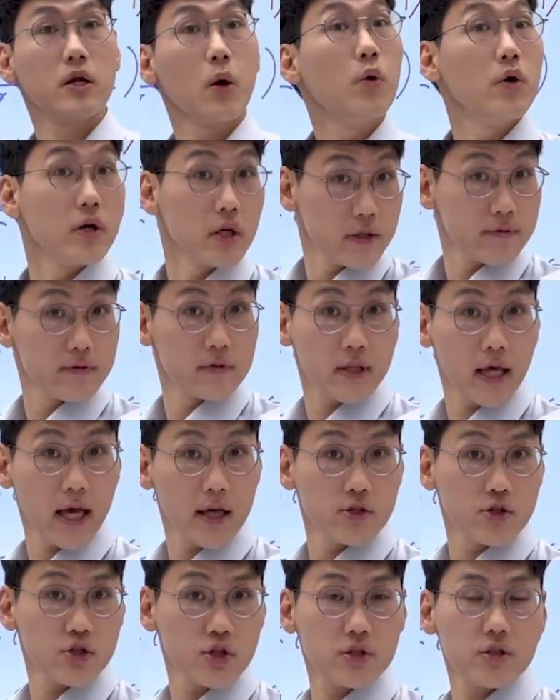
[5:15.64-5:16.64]
or even
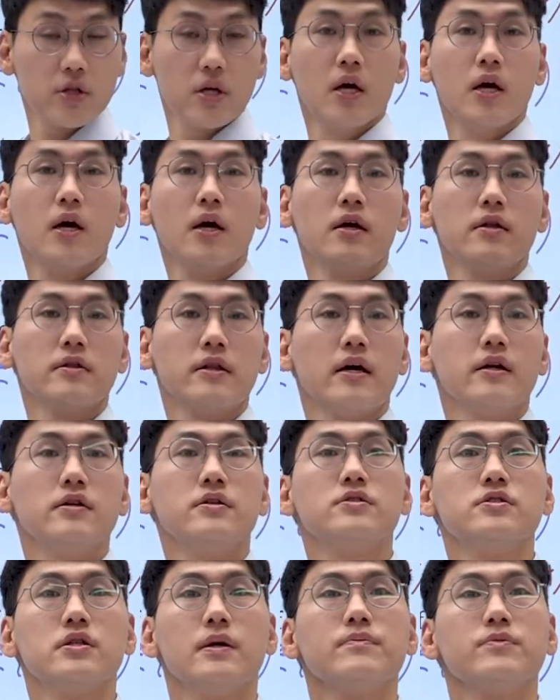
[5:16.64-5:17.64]
tangent, that
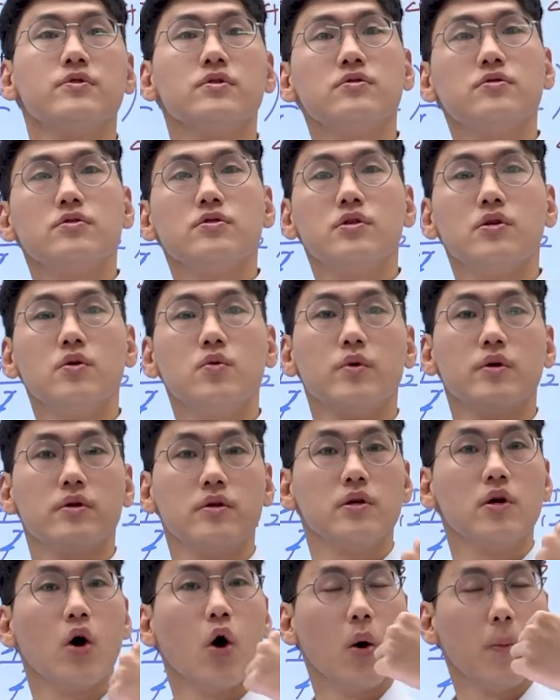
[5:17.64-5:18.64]
is something to do with
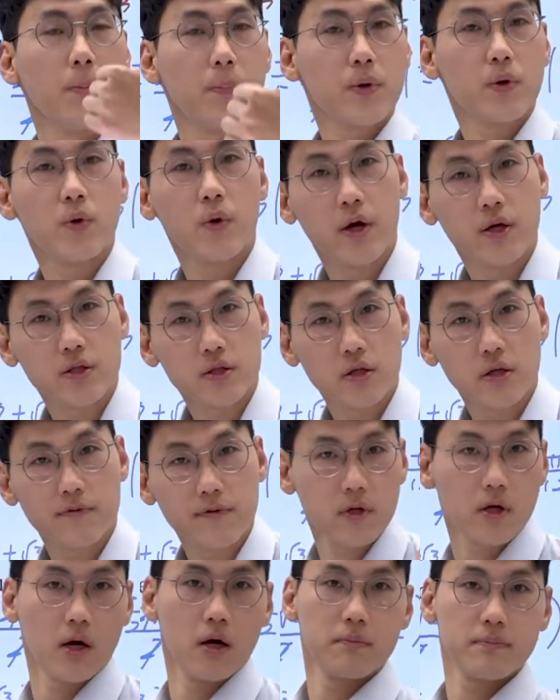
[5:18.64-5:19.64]
the operation of a
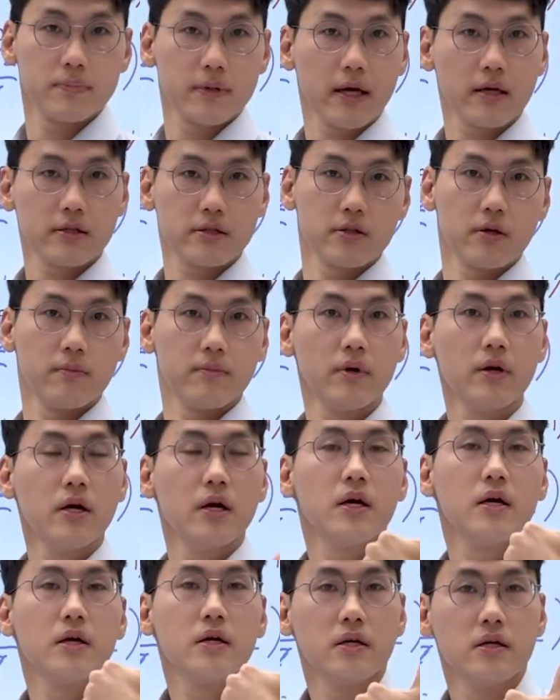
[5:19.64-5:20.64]
complex number,
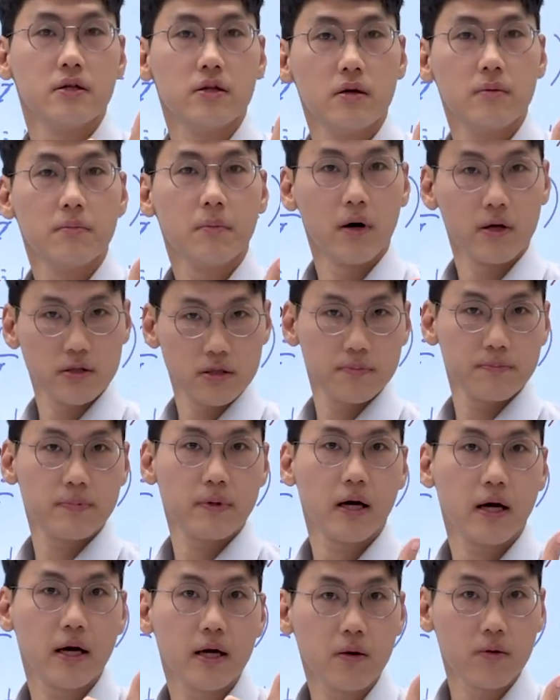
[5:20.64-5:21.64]
either
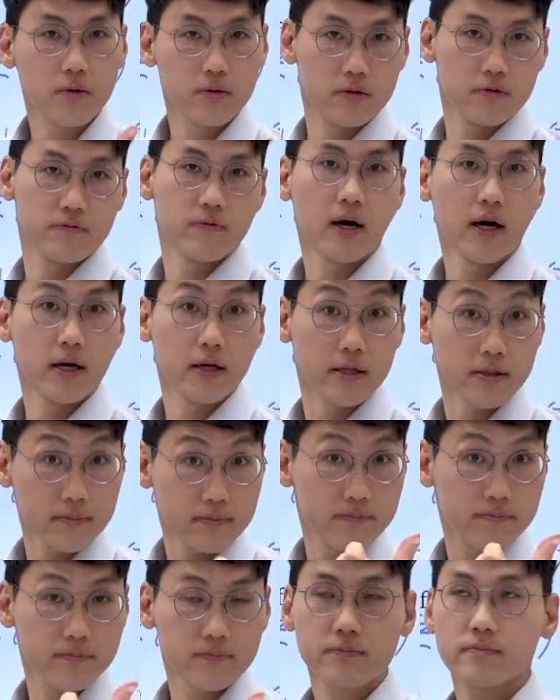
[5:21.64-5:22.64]
multiplying or dividing,
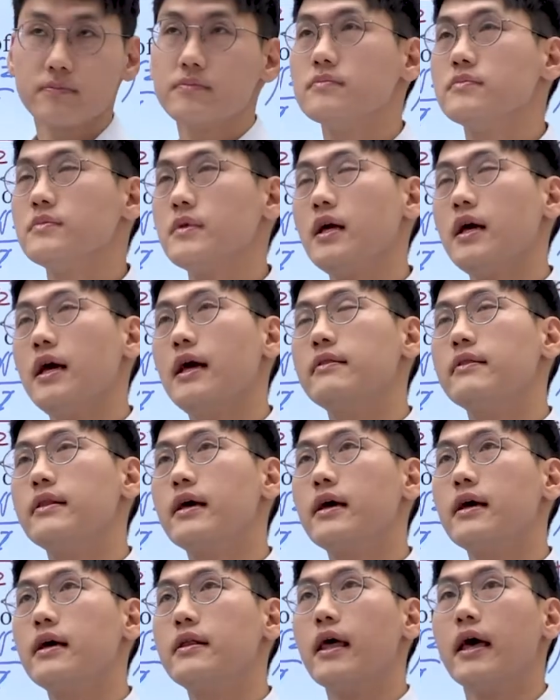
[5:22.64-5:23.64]

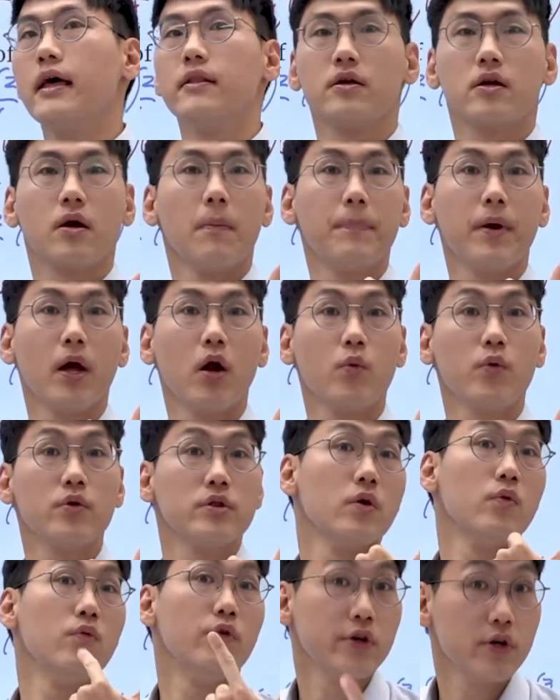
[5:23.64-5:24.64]
and compare with
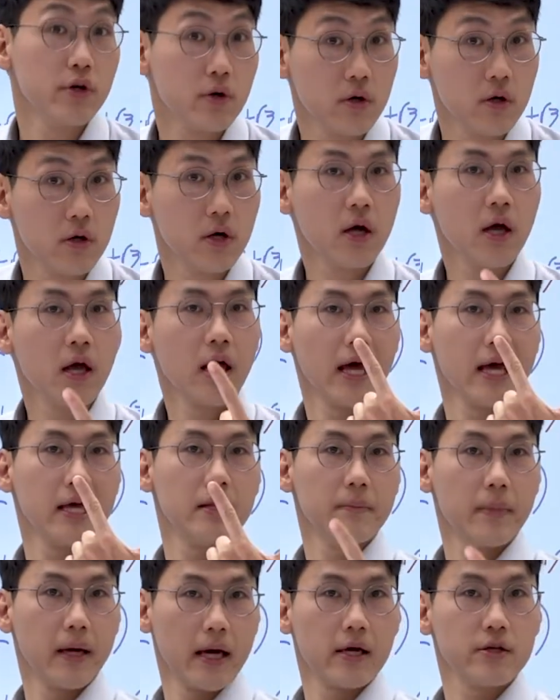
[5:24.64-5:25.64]
the real and
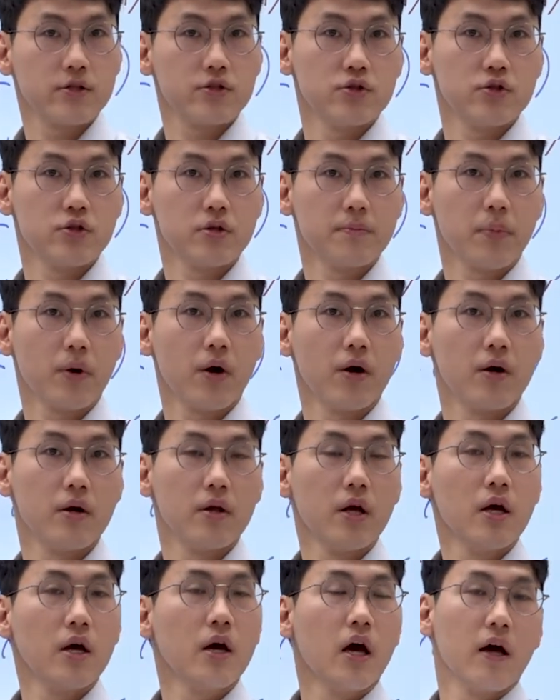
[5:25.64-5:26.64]
imaginary part.
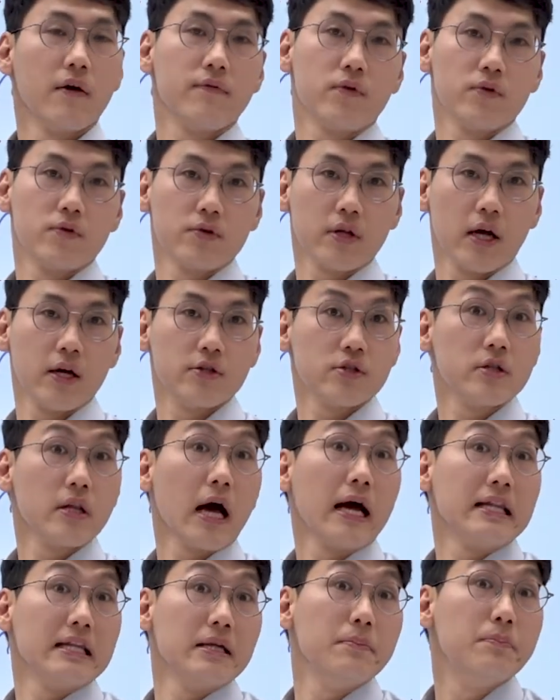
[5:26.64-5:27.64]
And for the tangent,
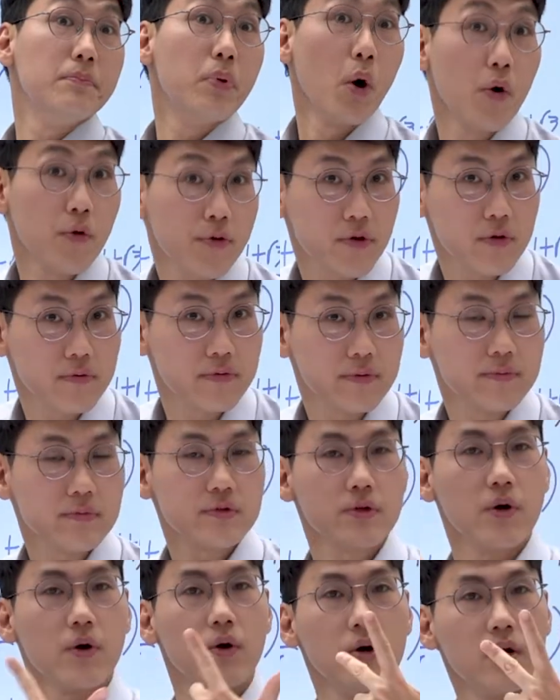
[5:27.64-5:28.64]
I need both of them,
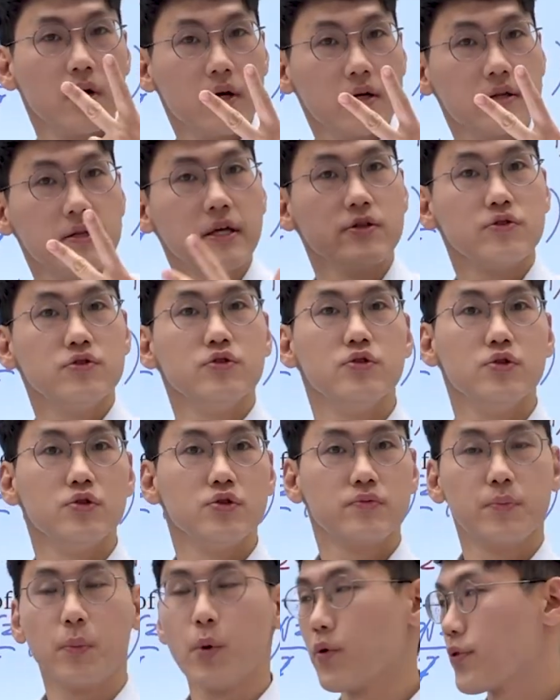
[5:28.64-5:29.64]
so then you
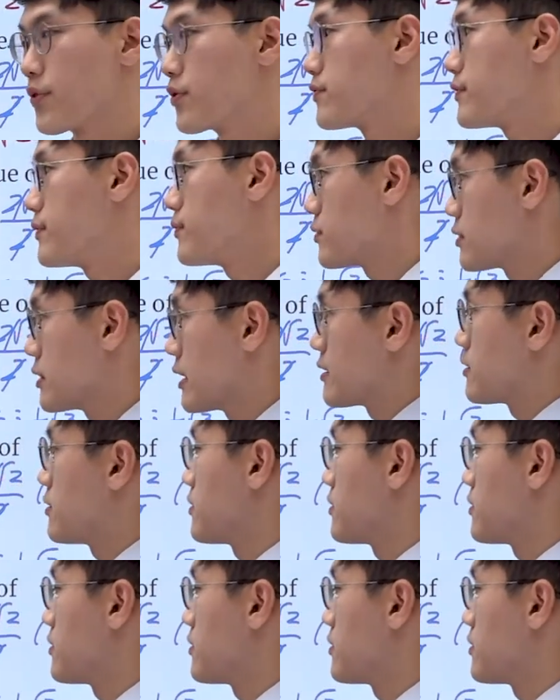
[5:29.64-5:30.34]
use both of them to get the